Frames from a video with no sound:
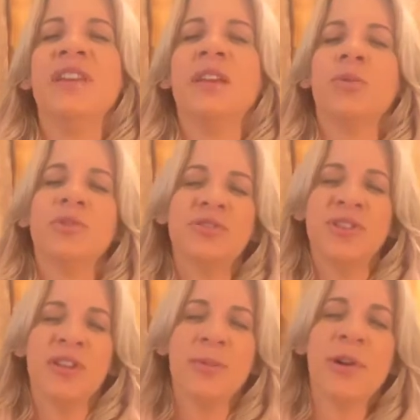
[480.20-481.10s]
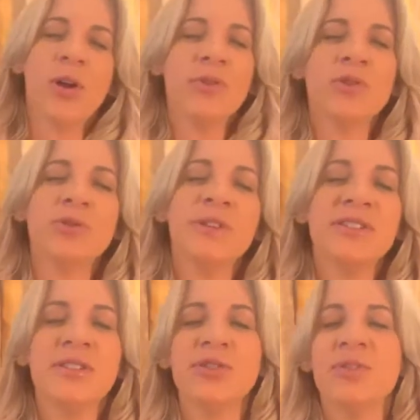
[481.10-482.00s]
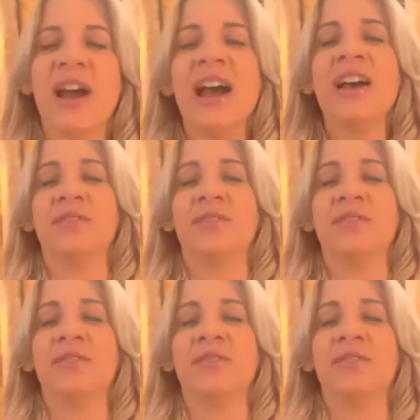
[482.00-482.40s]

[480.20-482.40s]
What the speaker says: in, I want you to think about all the choices you have.